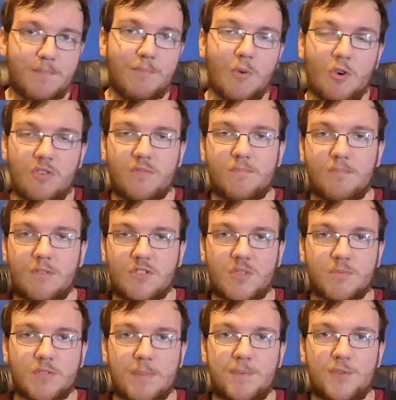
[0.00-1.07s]
more
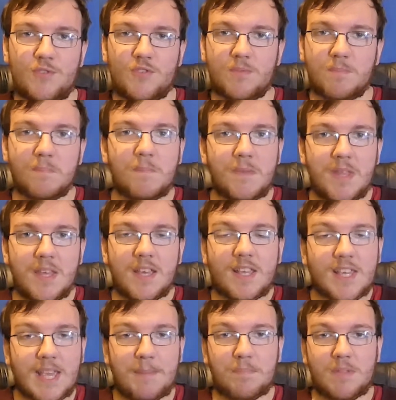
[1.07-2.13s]
subscriptions
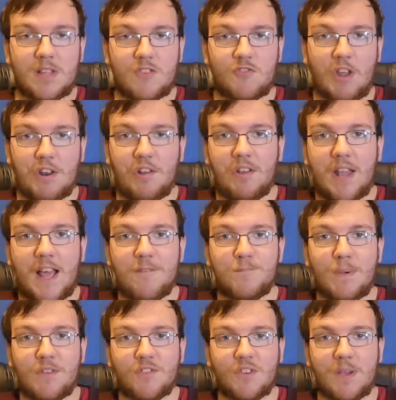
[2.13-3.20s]
keep this channel alive,
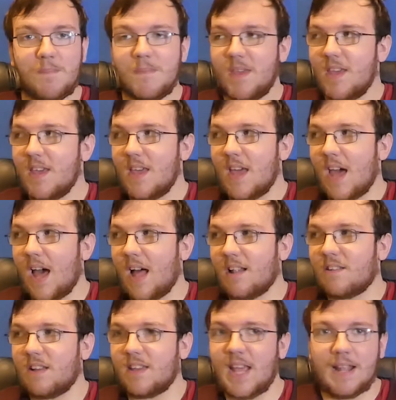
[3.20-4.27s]
basically.
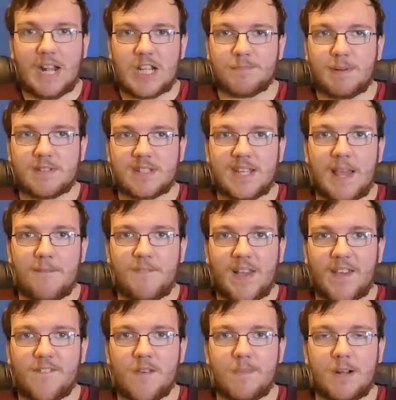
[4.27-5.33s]
And yeah, that's practically it.
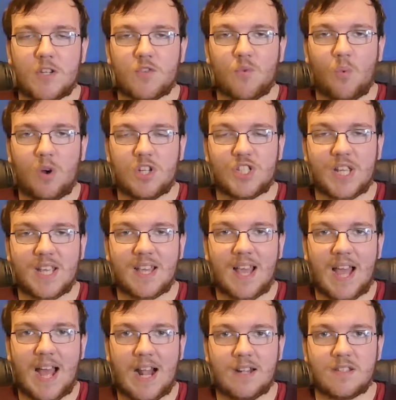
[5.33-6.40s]
Thank you very much for watching,
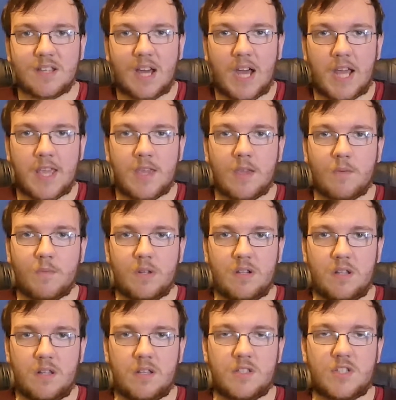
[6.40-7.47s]
and I
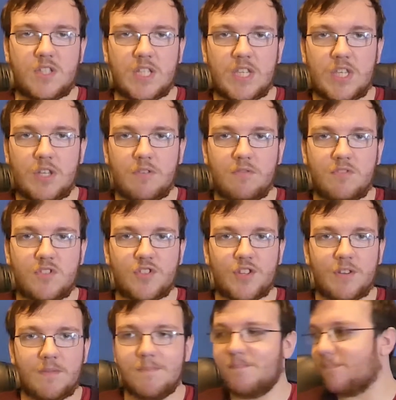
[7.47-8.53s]
will see you
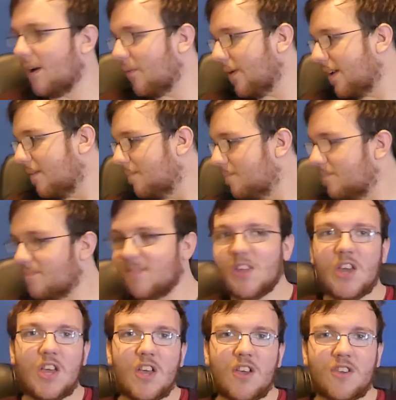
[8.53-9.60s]
soon. By the way,
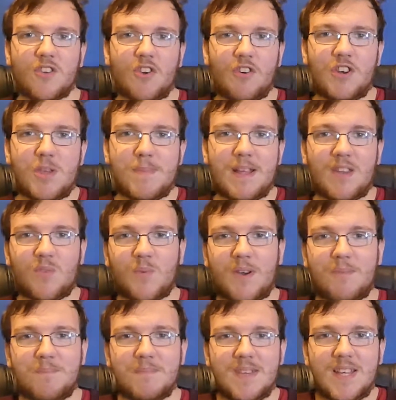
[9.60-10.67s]
got a new bed as
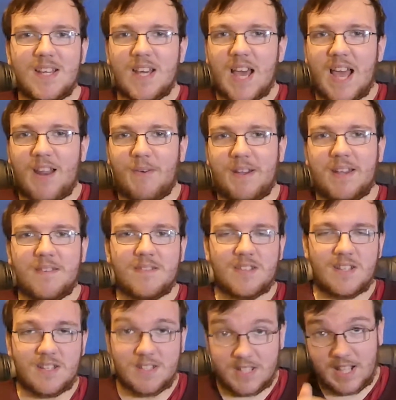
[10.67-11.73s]
well. Anyway,
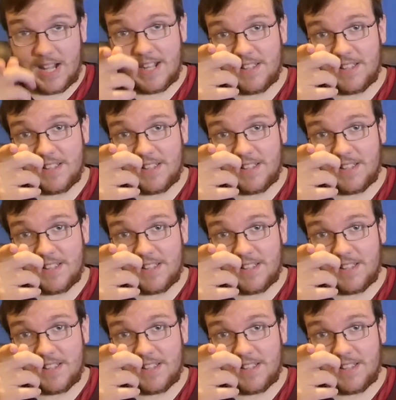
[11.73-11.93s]
see you